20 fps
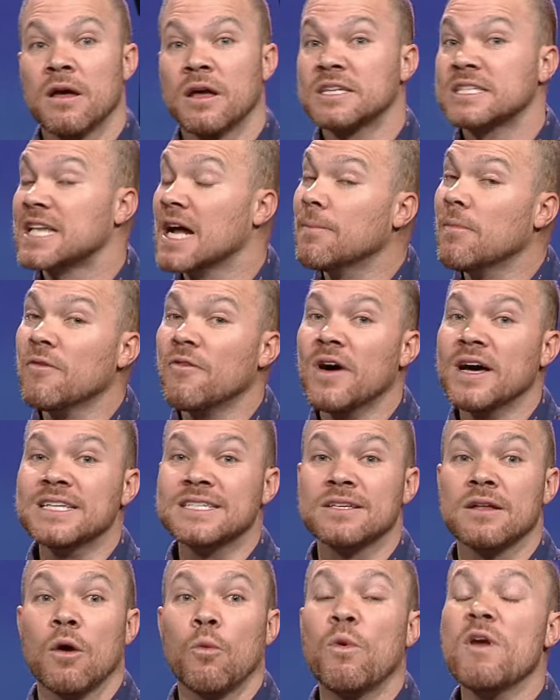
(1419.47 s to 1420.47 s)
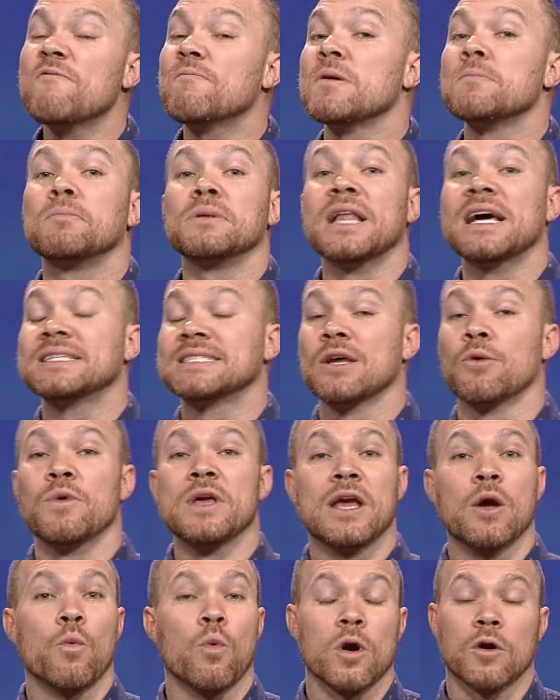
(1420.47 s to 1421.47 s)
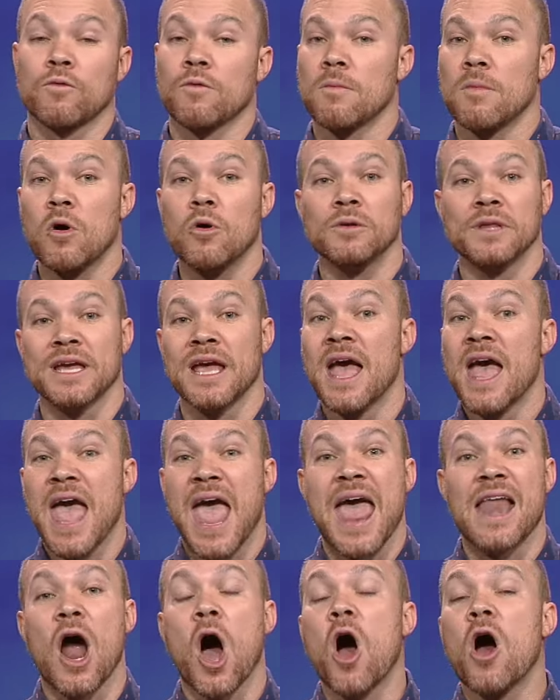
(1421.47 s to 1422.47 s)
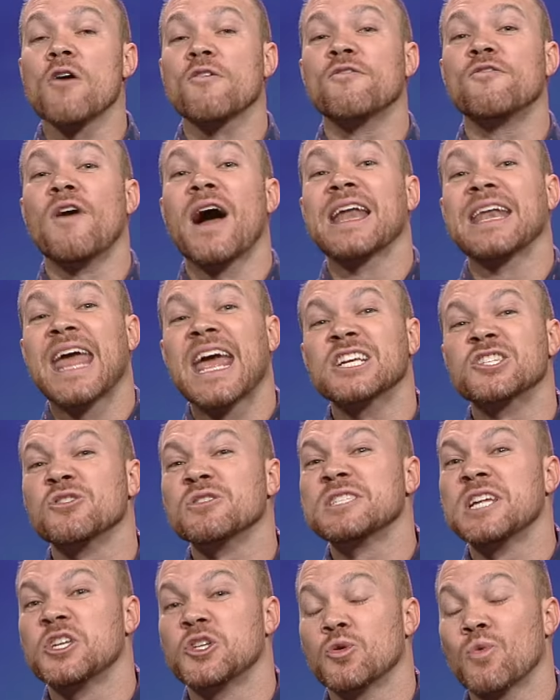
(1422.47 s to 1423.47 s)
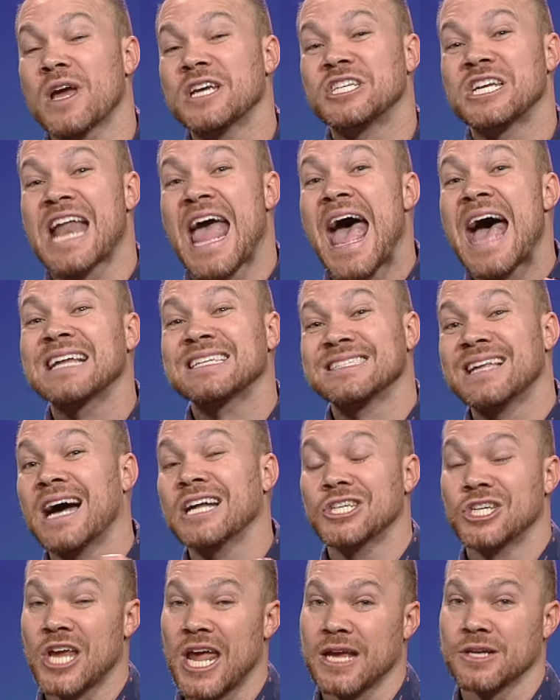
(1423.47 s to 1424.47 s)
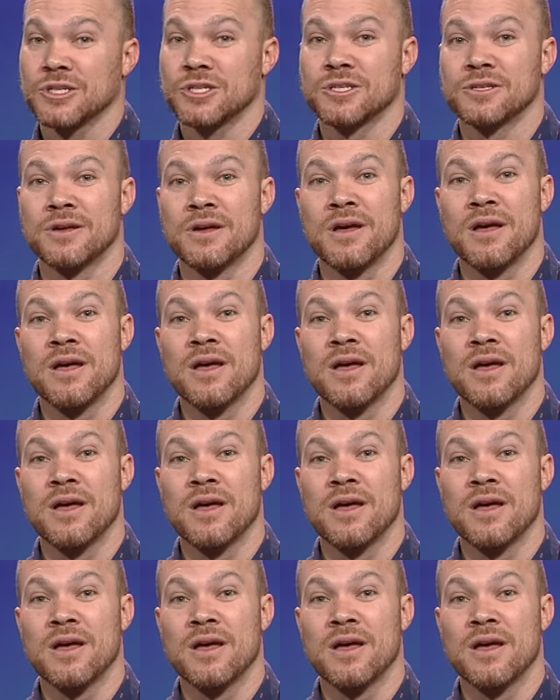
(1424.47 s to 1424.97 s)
Some of us, we've been blessed that we can work remotely and our financial situation has not changed.